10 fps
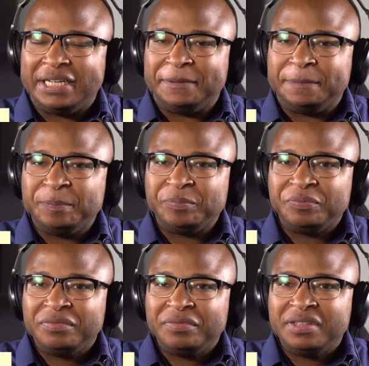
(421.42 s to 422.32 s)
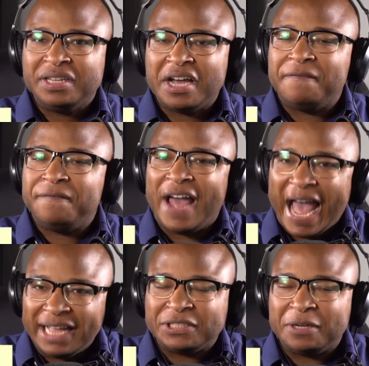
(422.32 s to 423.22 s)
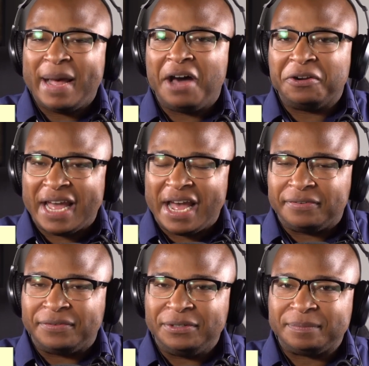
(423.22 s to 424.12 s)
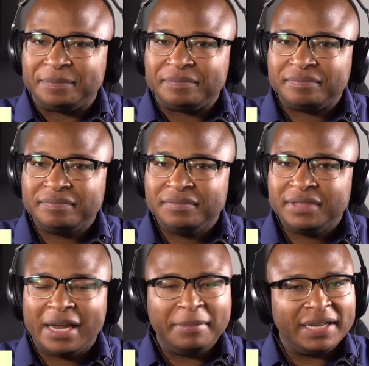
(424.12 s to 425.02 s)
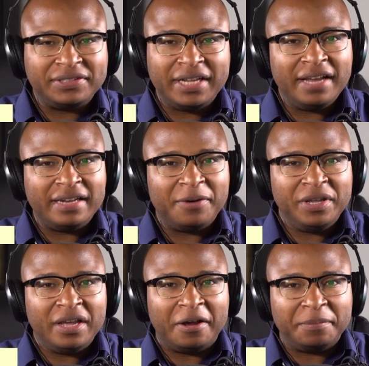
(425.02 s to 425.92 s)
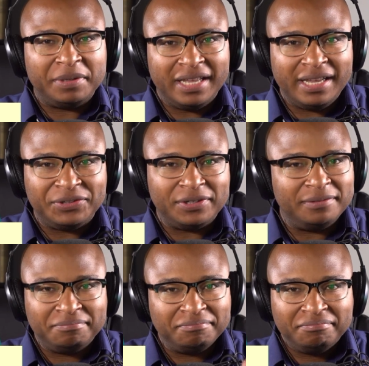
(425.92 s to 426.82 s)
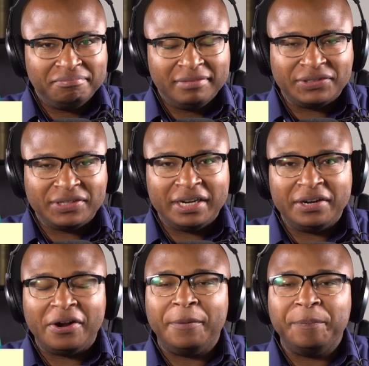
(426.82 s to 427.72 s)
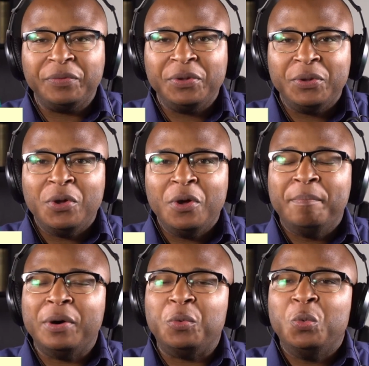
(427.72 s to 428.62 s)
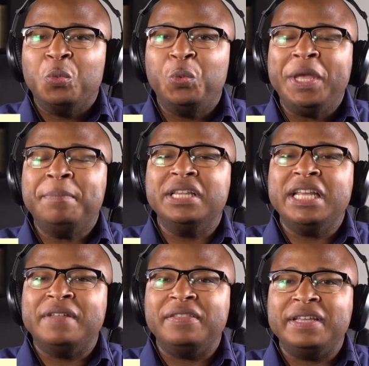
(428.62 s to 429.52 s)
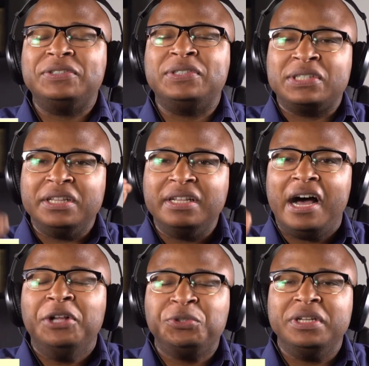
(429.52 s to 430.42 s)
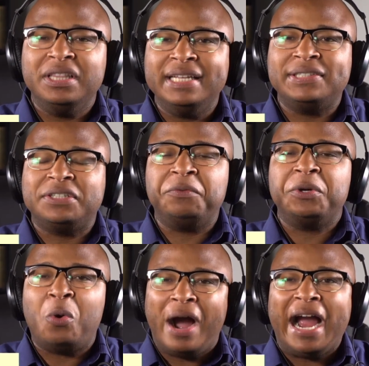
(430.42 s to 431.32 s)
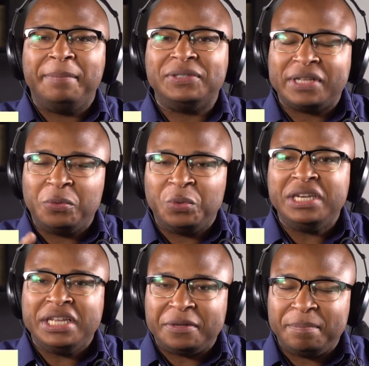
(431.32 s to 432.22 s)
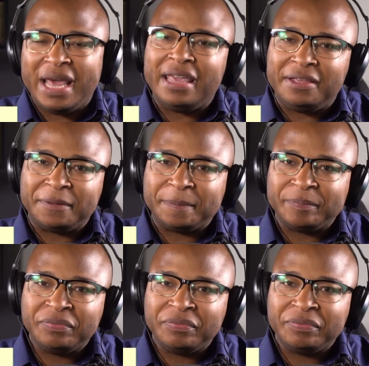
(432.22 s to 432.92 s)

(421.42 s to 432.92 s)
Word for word: in a vast amount of effort. And I'm not saying that we ought to be lazy, not saying that at all. But we believe that there's this laundry list of requirements that we need to make